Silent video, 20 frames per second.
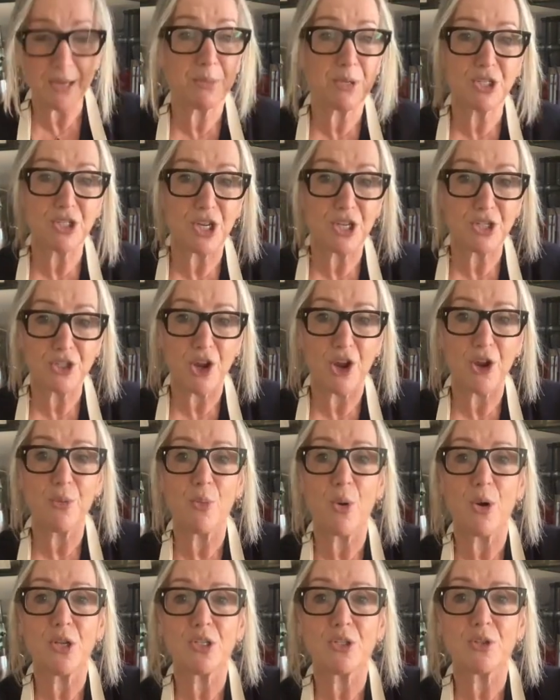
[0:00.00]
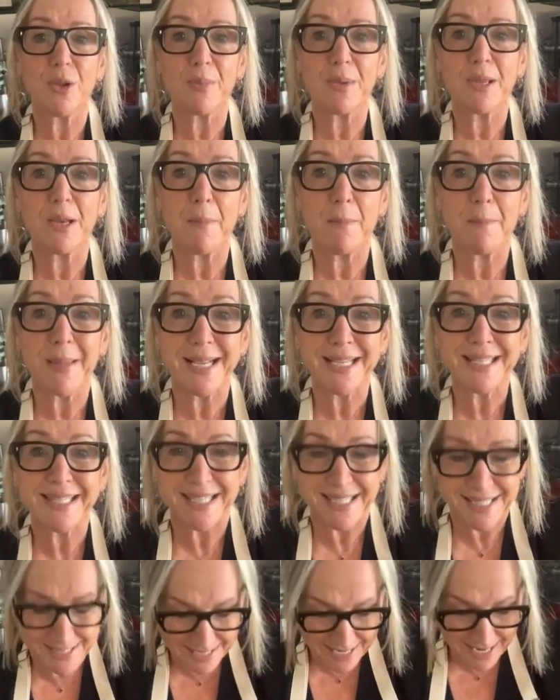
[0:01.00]
here which I don't want, so I'm going to
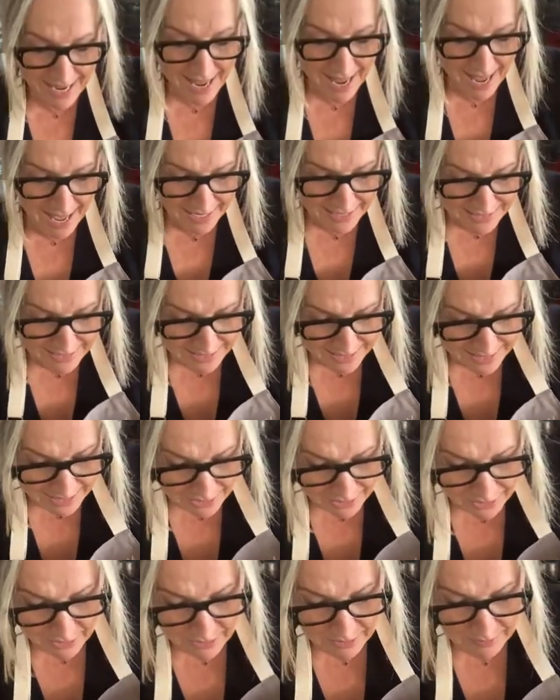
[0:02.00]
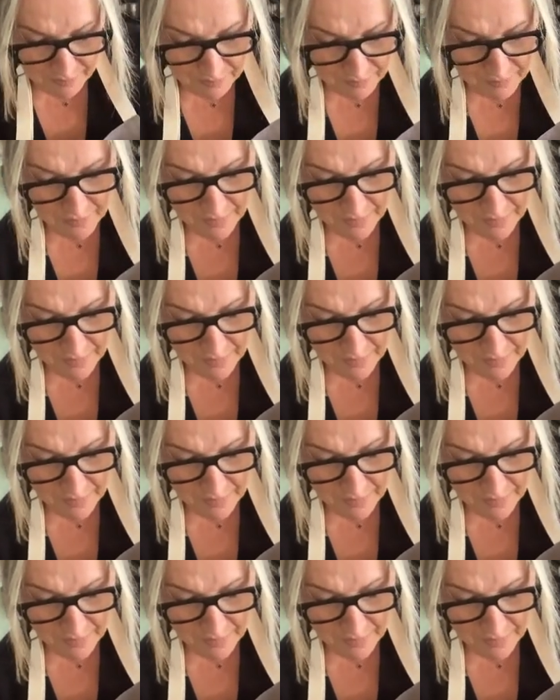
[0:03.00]
mix it until